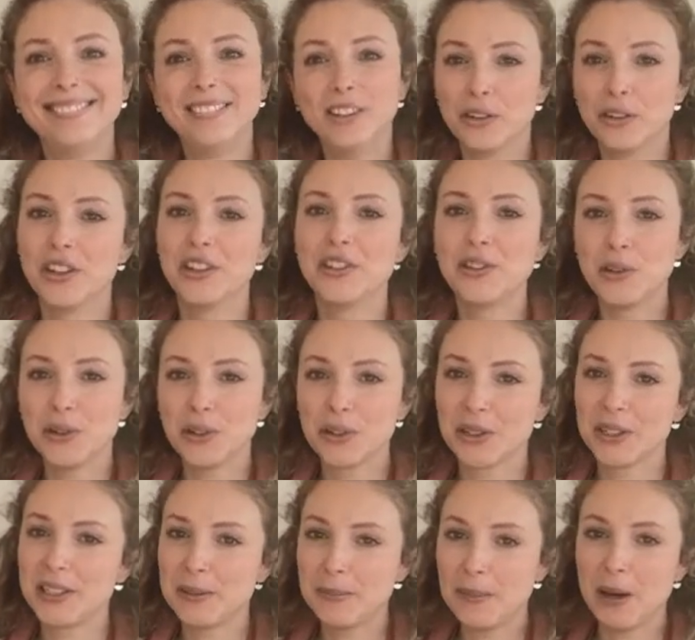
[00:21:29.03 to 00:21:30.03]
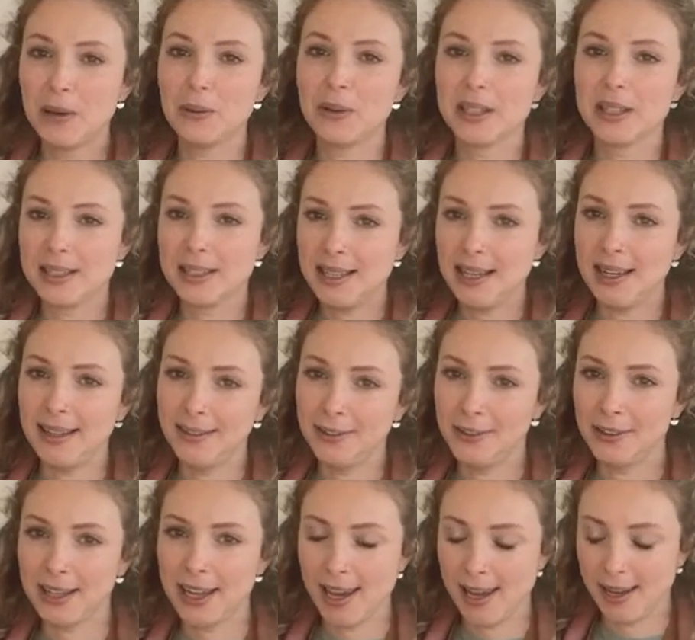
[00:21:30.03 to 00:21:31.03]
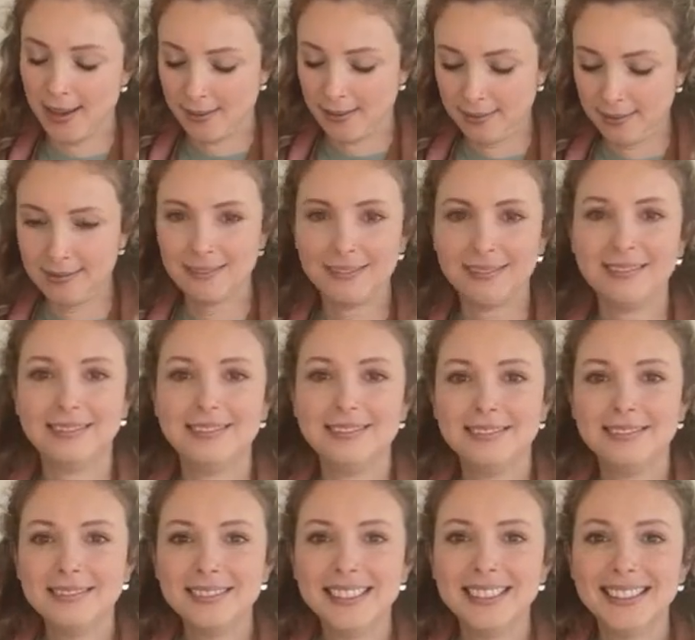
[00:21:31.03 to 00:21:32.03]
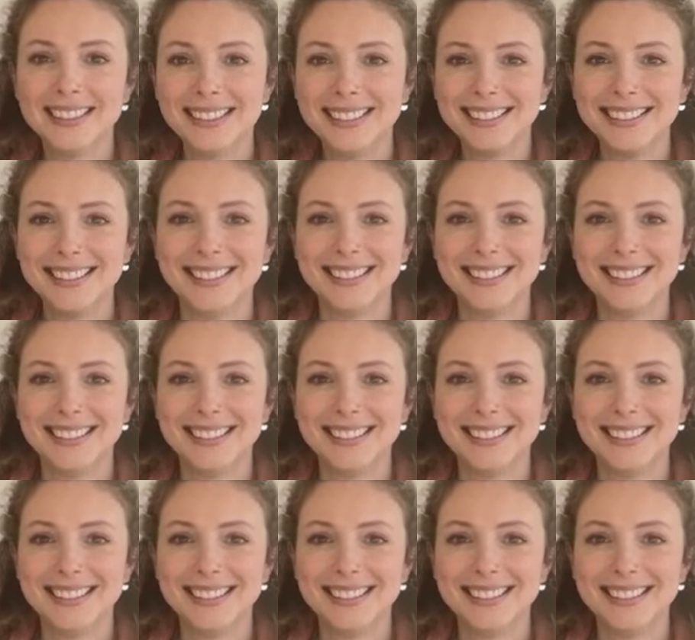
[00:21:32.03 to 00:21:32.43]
Although yours is spelled with a C, not a K.